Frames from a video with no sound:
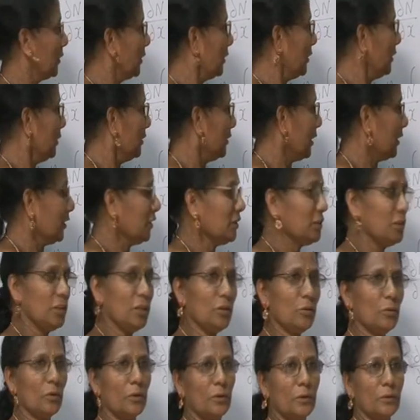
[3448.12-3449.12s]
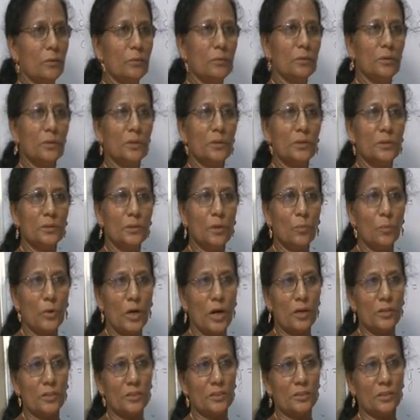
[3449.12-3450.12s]
that is equal to some
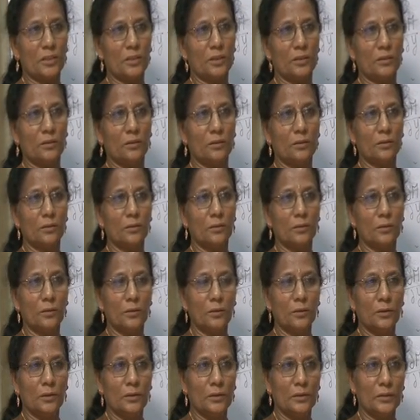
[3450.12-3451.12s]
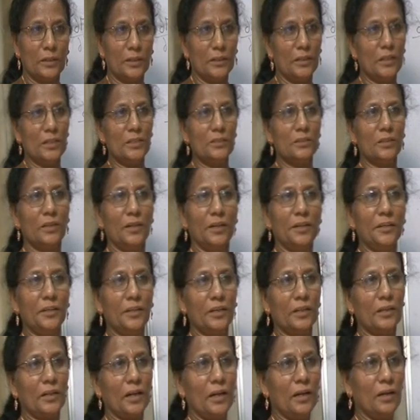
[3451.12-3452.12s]
constant, that is
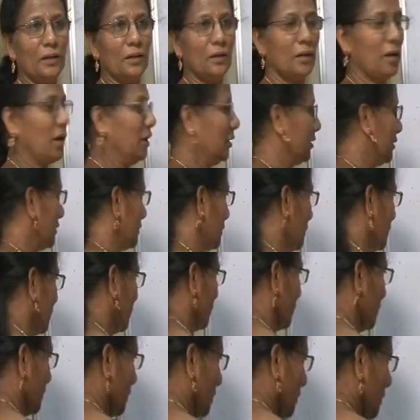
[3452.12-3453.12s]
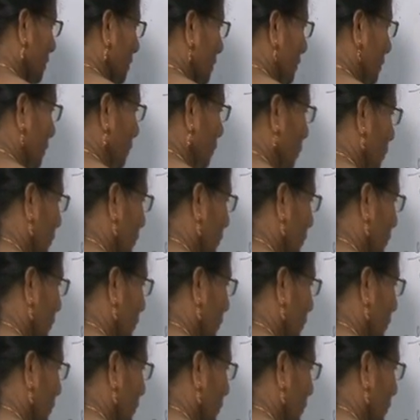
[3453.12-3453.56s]
integral constant. So,